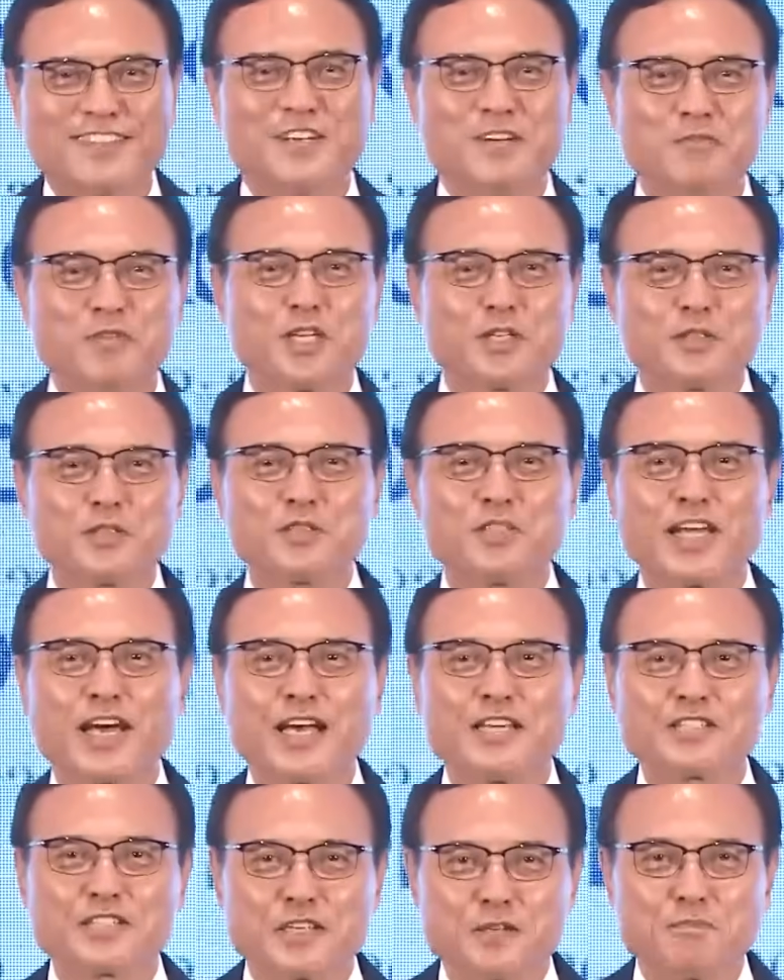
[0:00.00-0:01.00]

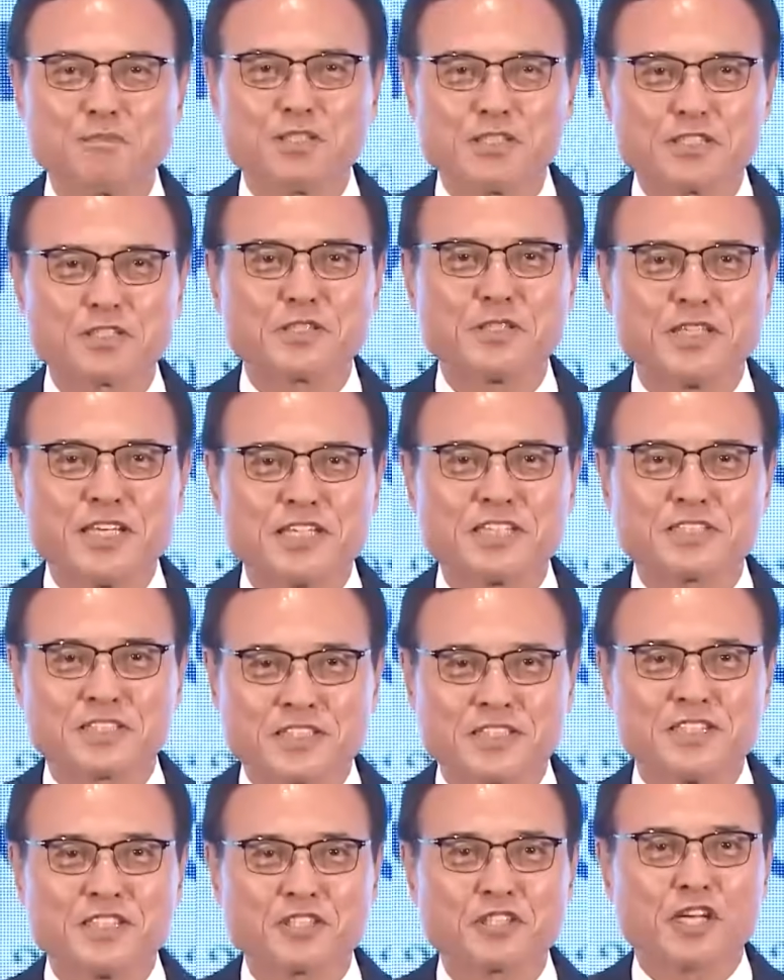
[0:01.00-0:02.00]
recognized business leaders
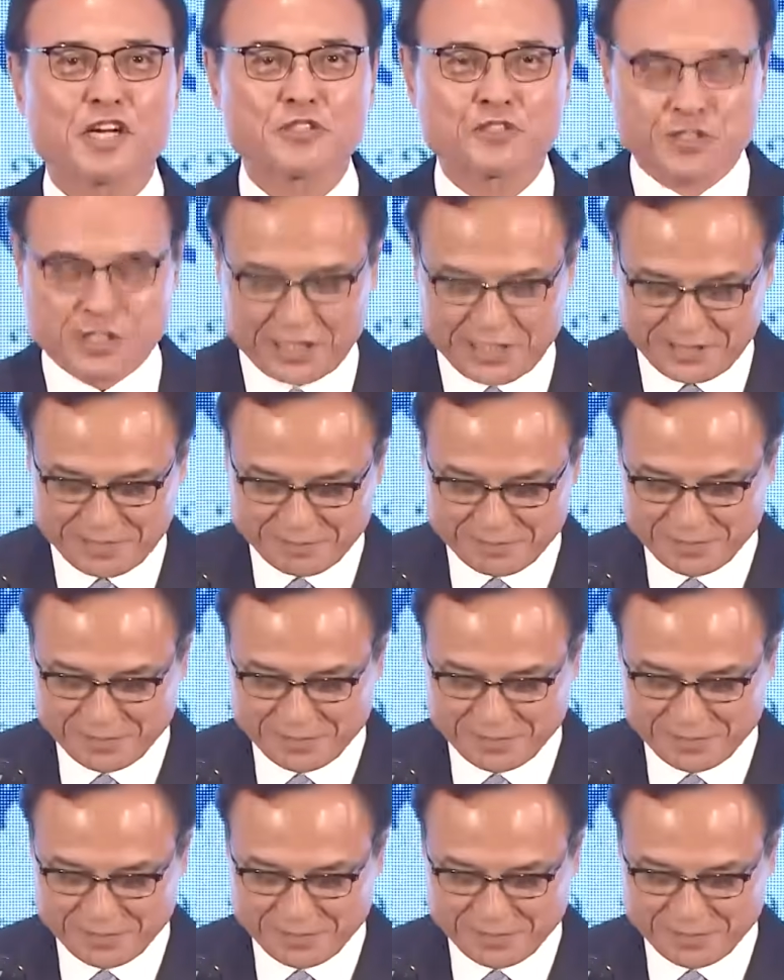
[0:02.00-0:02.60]
in this country.